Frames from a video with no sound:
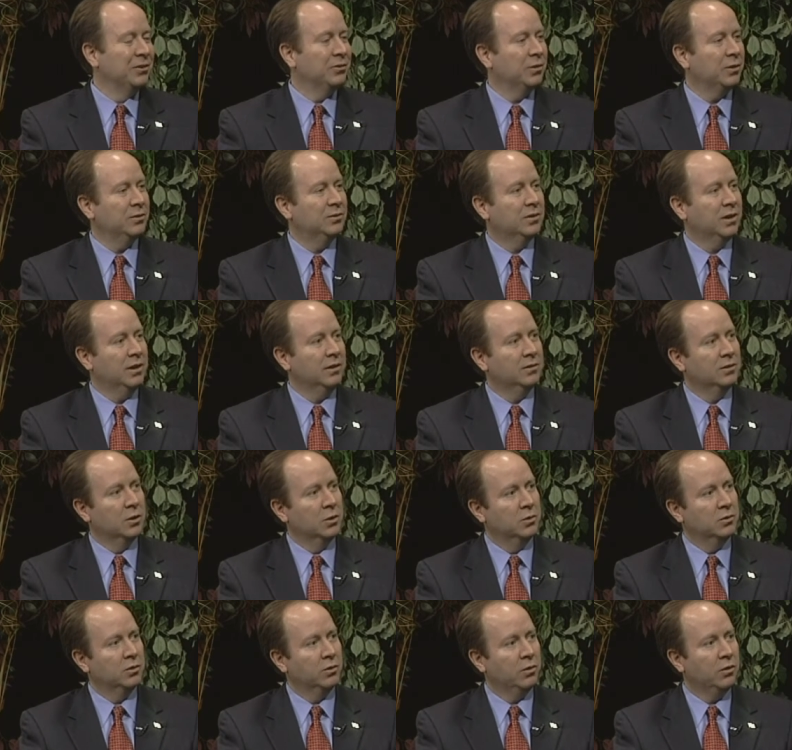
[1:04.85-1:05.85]
So I decided to
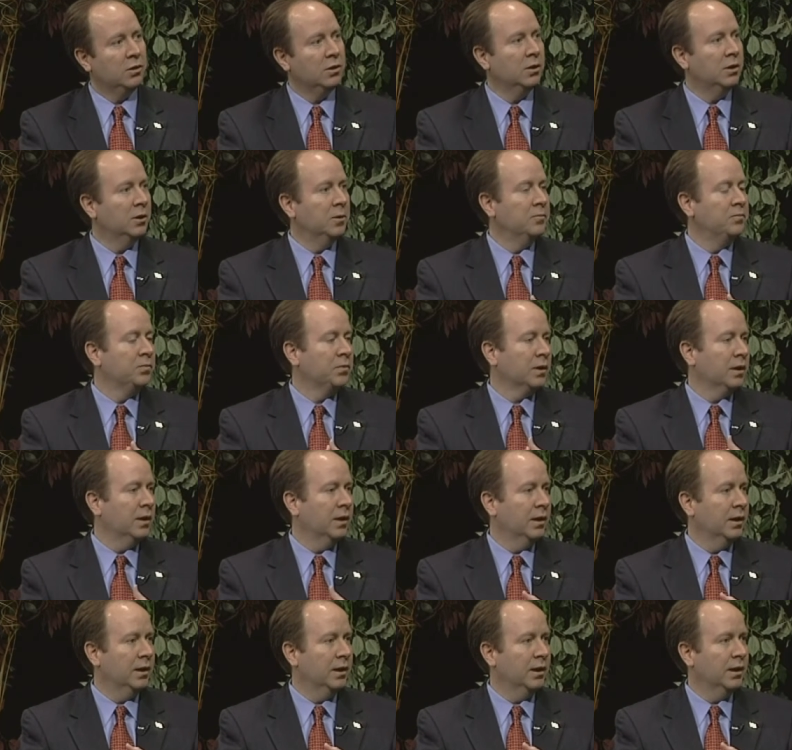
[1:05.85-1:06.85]
go into law.
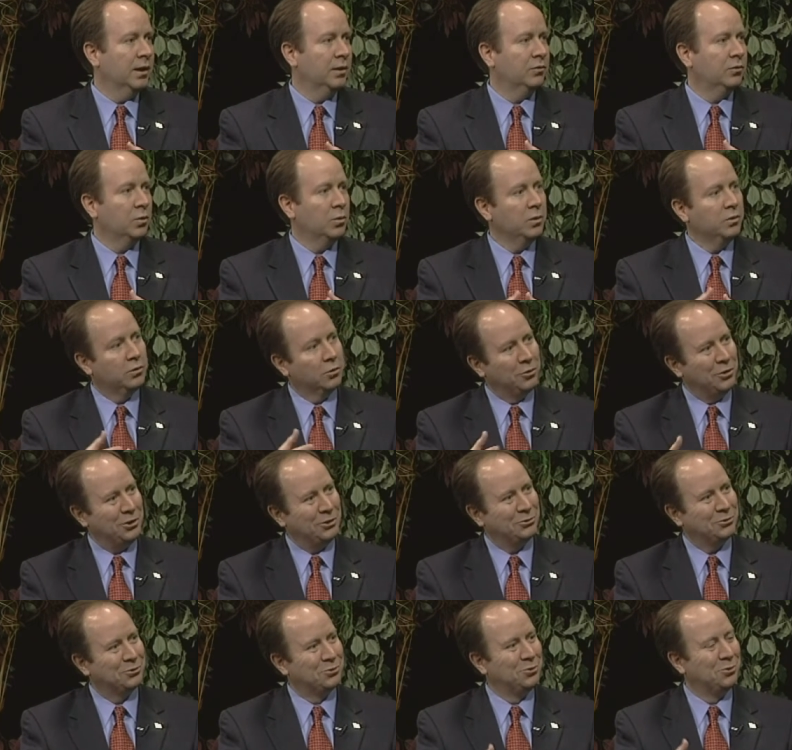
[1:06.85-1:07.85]
Uh, so I went to
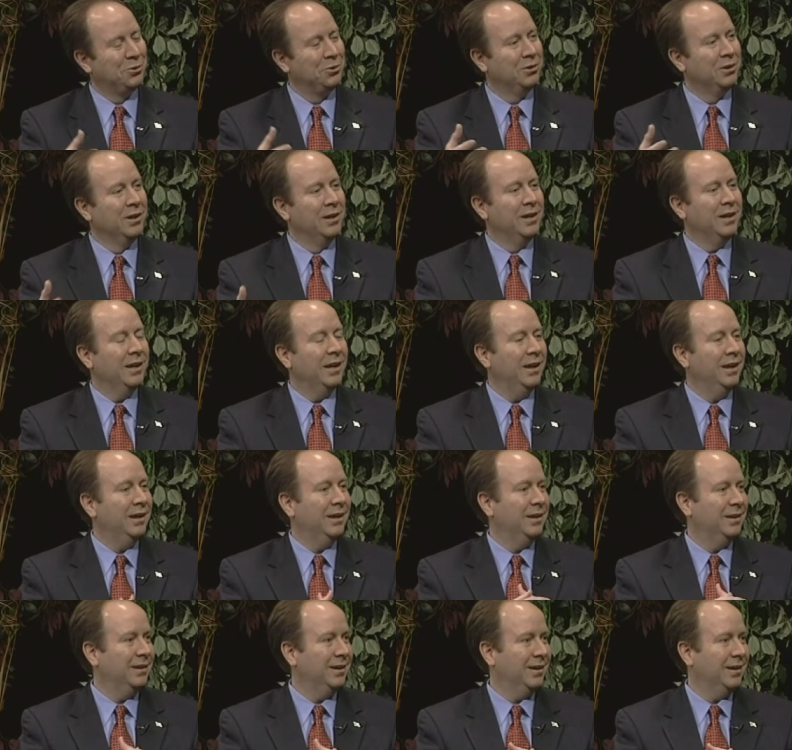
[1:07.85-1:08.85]
law school
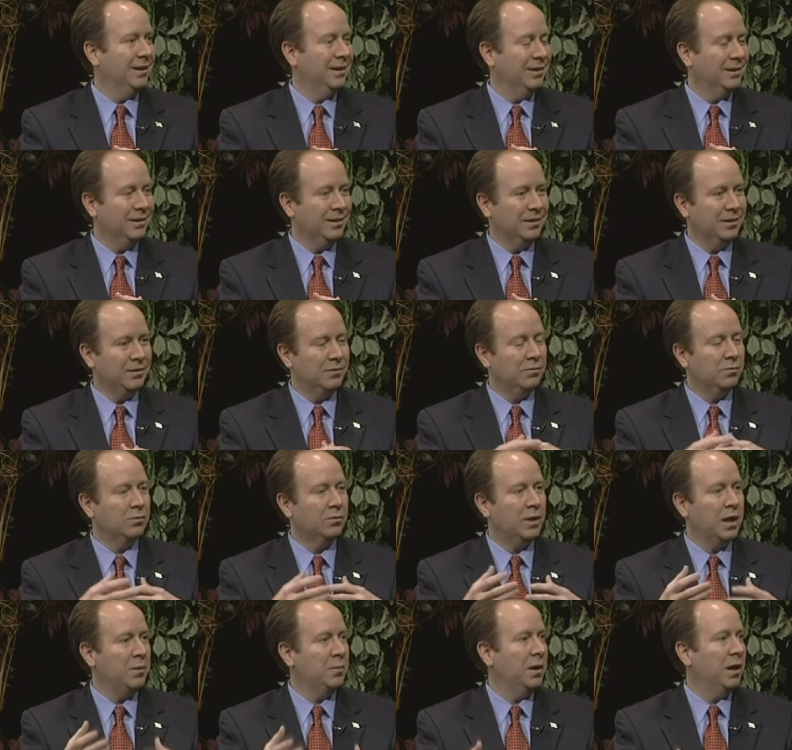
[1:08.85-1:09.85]
and uh,
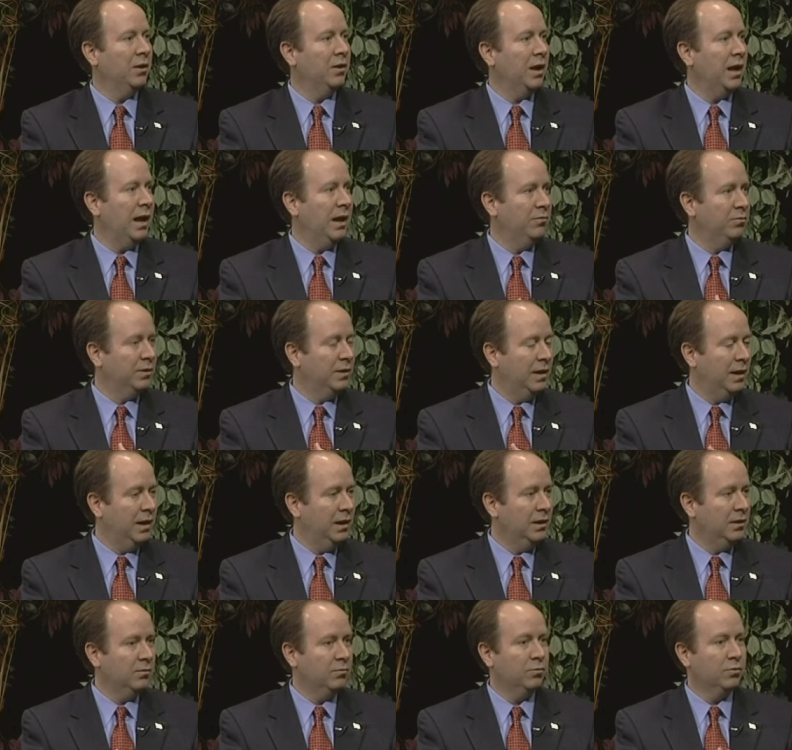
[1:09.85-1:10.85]
came out
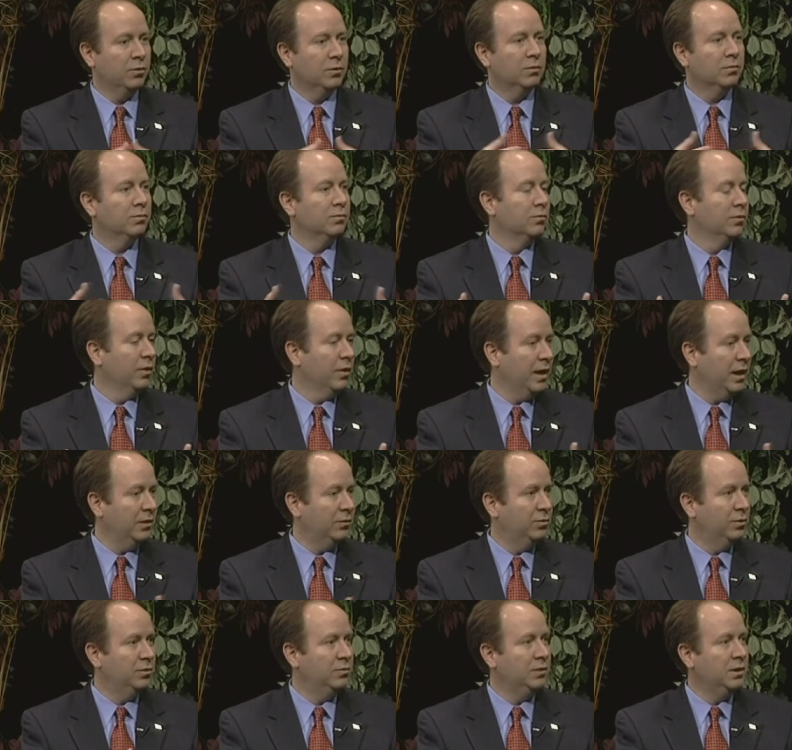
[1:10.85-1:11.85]
advocating for the
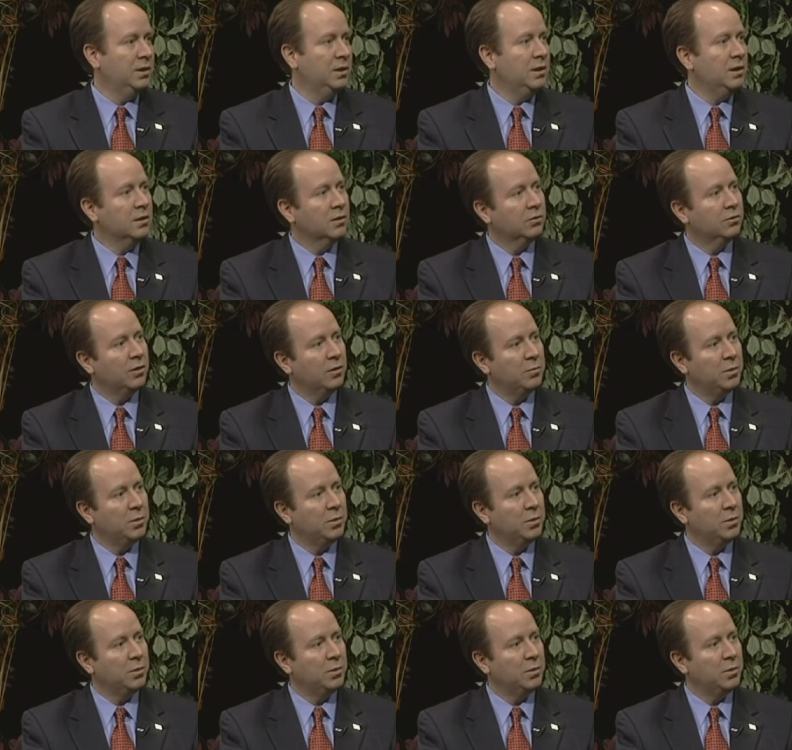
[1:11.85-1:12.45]
last 15 years.